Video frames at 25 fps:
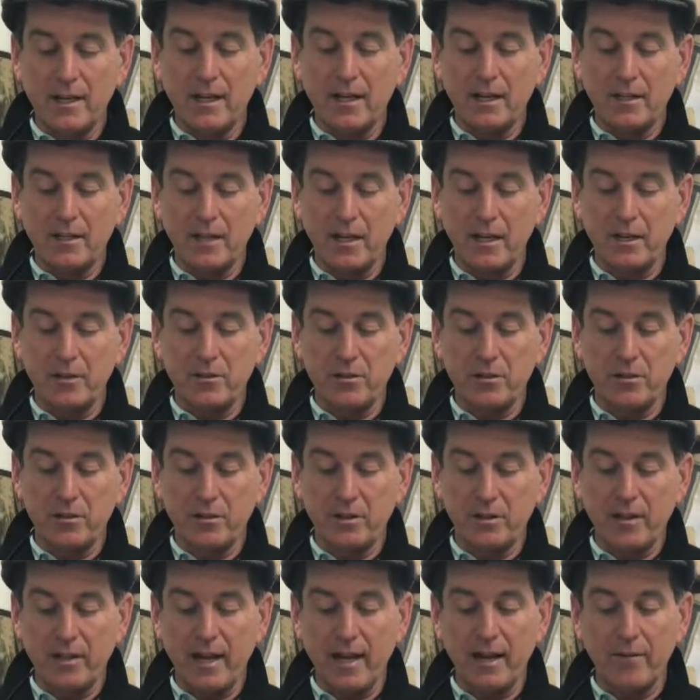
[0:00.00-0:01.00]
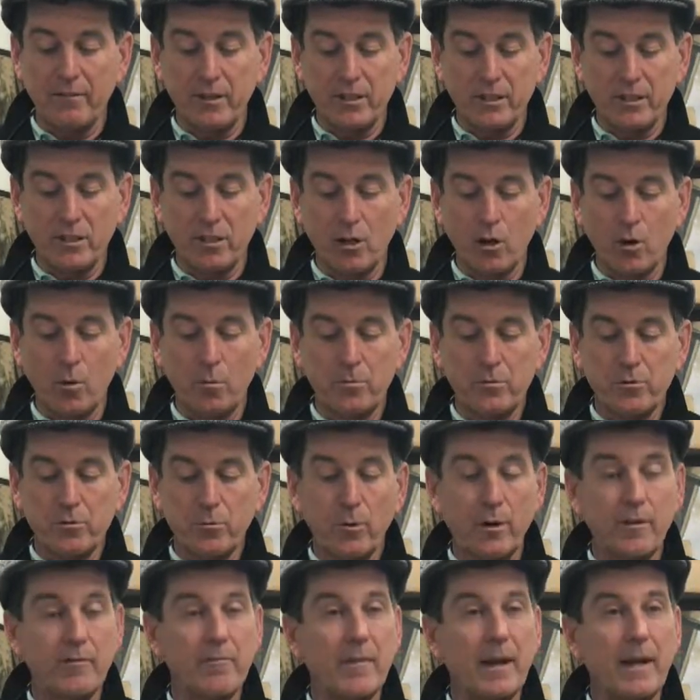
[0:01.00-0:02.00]
attention to the heavy
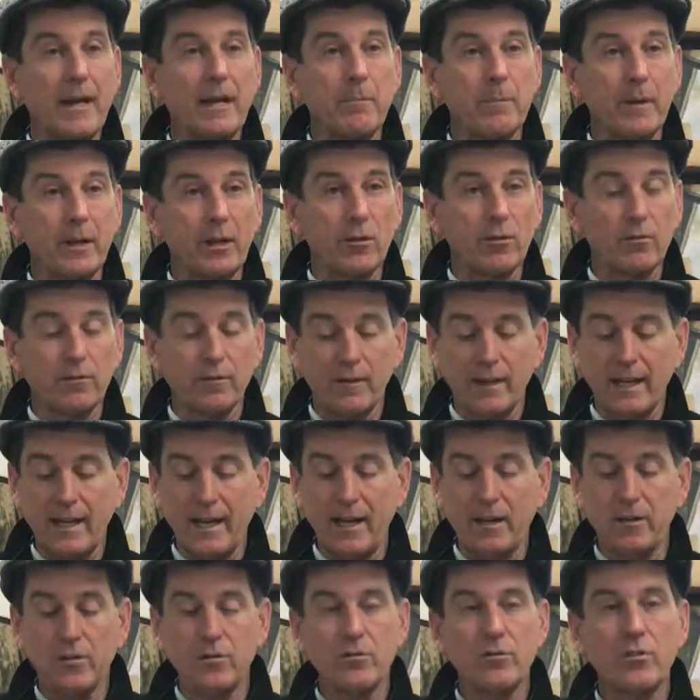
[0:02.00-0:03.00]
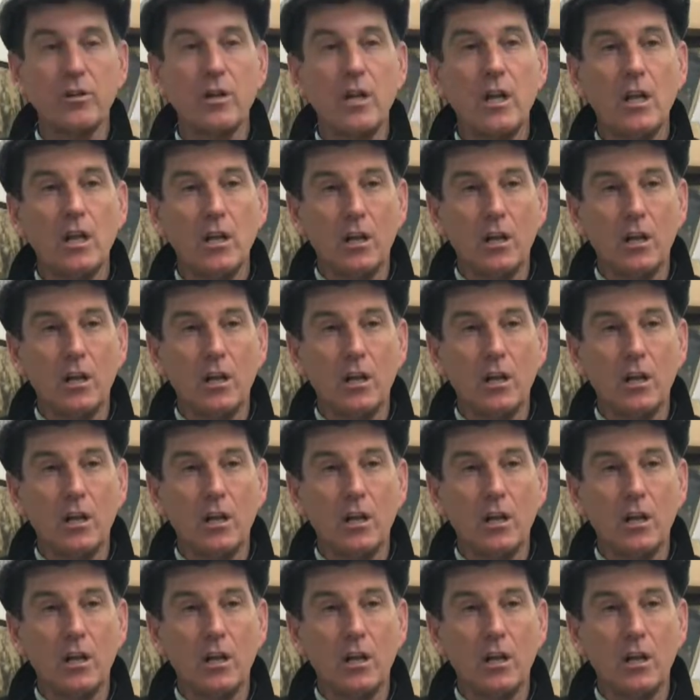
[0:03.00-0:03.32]
slopes. We've made a bigger flange.